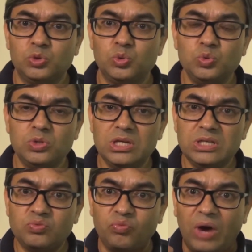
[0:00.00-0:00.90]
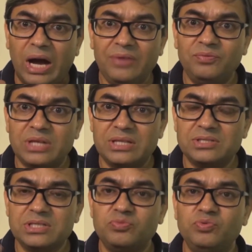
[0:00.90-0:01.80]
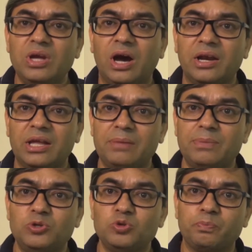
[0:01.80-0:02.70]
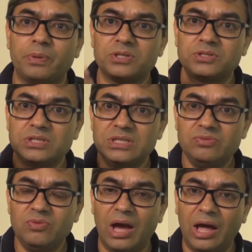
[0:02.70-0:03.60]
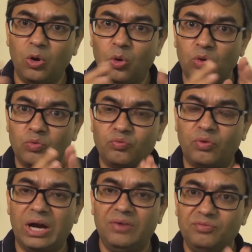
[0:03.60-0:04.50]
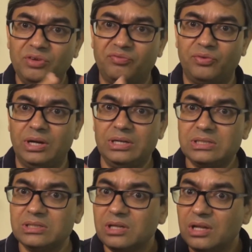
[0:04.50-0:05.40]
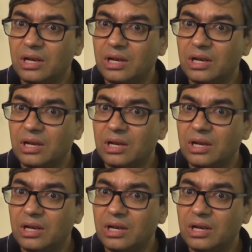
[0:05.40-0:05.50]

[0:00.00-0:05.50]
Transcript: Through these 5 senses, we are able to perceive along 5 different